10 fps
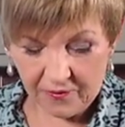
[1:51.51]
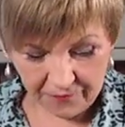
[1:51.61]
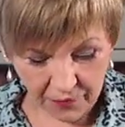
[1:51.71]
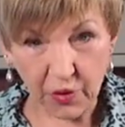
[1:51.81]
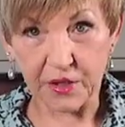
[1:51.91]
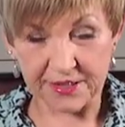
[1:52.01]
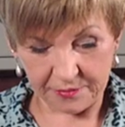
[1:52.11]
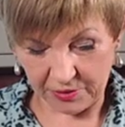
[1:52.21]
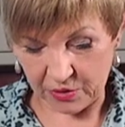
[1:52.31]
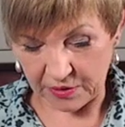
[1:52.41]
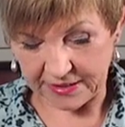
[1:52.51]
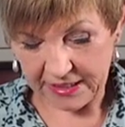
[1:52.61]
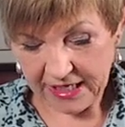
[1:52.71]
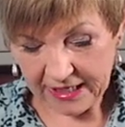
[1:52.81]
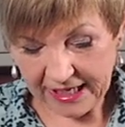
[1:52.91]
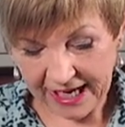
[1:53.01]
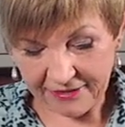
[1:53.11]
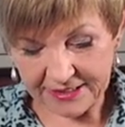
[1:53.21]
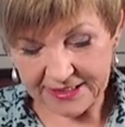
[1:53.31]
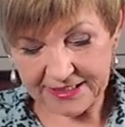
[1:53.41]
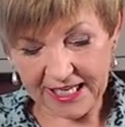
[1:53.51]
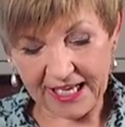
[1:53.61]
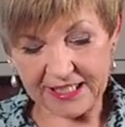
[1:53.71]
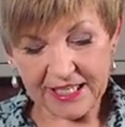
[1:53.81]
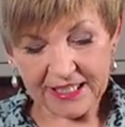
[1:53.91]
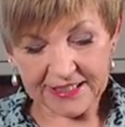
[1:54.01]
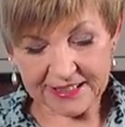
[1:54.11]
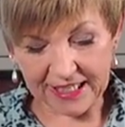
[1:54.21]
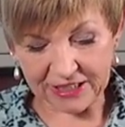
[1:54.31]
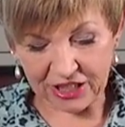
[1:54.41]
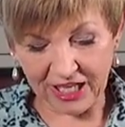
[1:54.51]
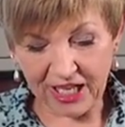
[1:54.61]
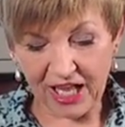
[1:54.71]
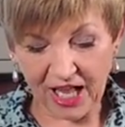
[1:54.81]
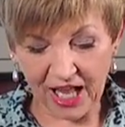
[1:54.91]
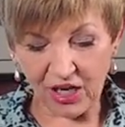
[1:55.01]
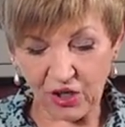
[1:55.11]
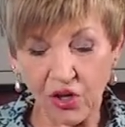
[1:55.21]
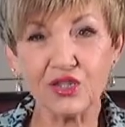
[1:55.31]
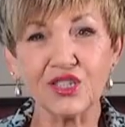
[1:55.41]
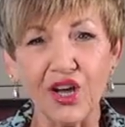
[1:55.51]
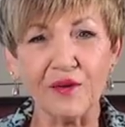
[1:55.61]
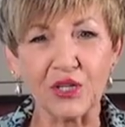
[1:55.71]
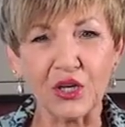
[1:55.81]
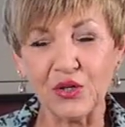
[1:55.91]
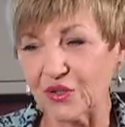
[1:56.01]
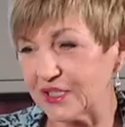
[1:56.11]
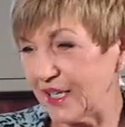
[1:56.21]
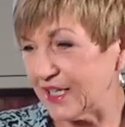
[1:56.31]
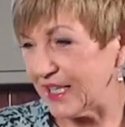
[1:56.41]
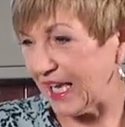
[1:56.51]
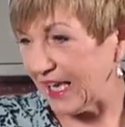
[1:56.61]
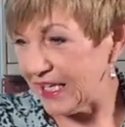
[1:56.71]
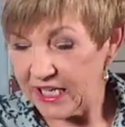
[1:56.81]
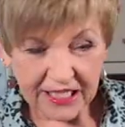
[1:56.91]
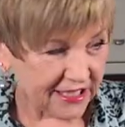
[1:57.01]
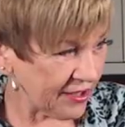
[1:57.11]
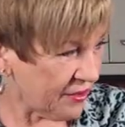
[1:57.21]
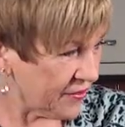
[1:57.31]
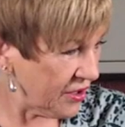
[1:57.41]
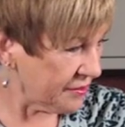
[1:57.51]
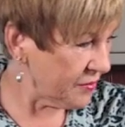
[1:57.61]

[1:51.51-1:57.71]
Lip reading: first, because carrots take such a long time to cook, don't they? So I've got